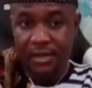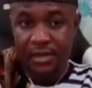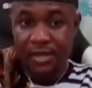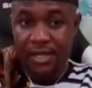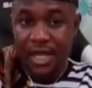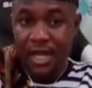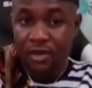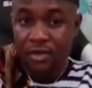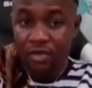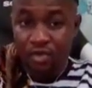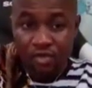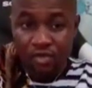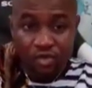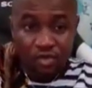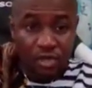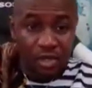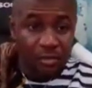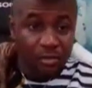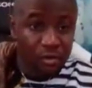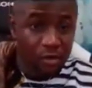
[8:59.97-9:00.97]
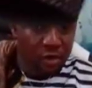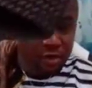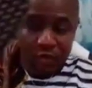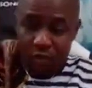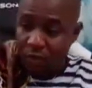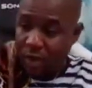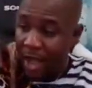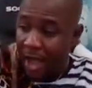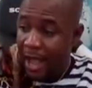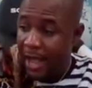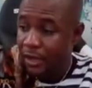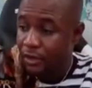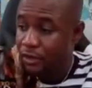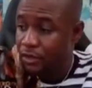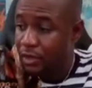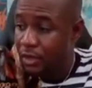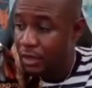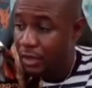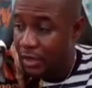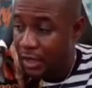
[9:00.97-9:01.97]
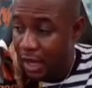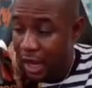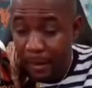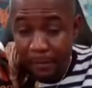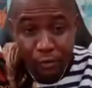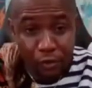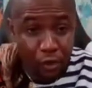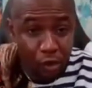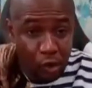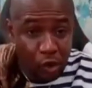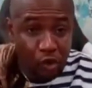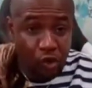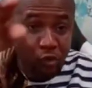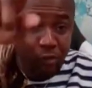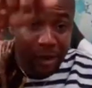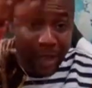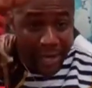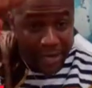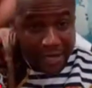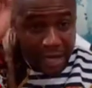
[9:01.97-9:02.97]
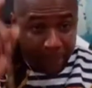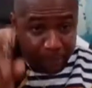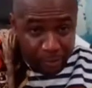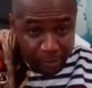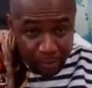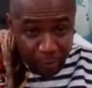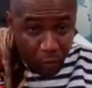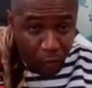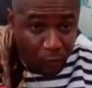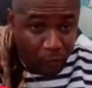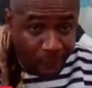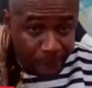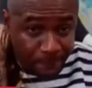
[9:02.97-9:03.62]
Where do you move it? Because why? I'm talking to my other people.